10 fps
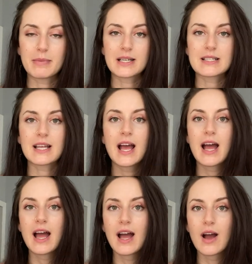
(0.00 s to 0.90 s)
Because
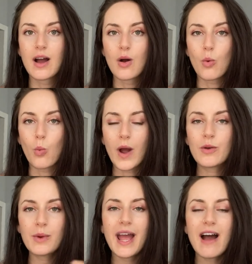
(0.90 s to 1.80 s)

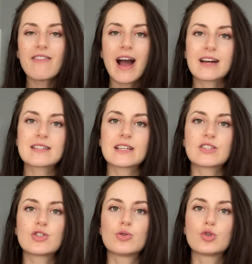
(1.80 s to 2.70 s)
when we have
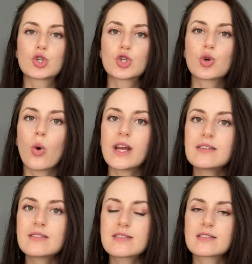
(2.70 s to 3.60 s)
access to
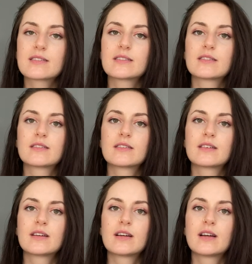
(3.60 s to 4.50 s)
choice,
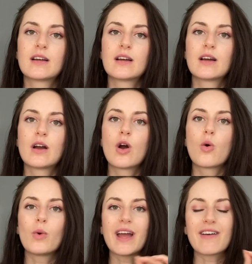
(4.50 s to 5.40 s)

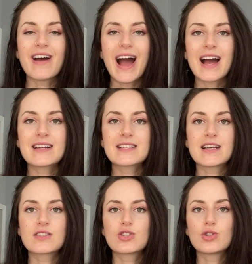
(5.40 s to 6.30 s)
we have
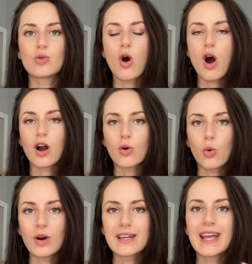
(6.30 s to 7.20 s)
access to our
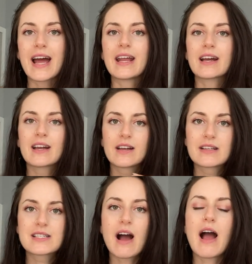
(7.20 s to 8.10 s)
organic
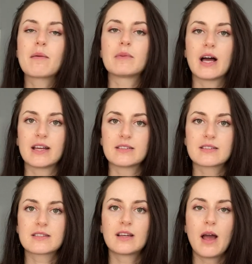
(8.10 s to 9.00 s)

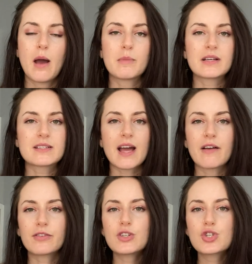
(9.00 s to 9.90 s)
timelines because
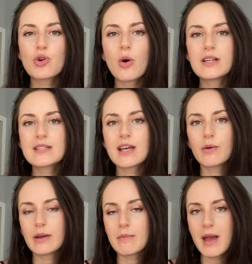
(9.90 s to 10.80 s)
every choice that
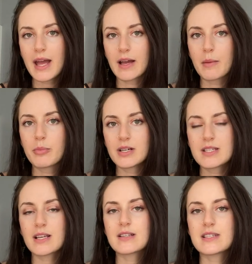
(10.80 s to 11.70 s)
we make
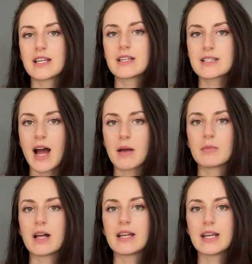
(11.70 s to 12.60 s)
puts us in a
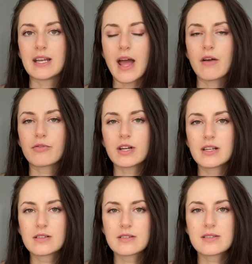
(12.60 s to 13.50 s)
timeline in
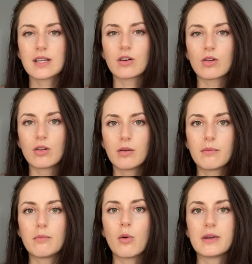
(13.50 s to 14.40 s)
every single
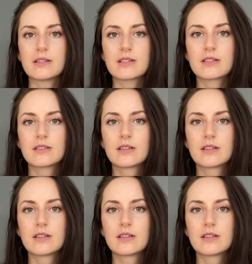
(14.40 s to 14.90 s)
moment.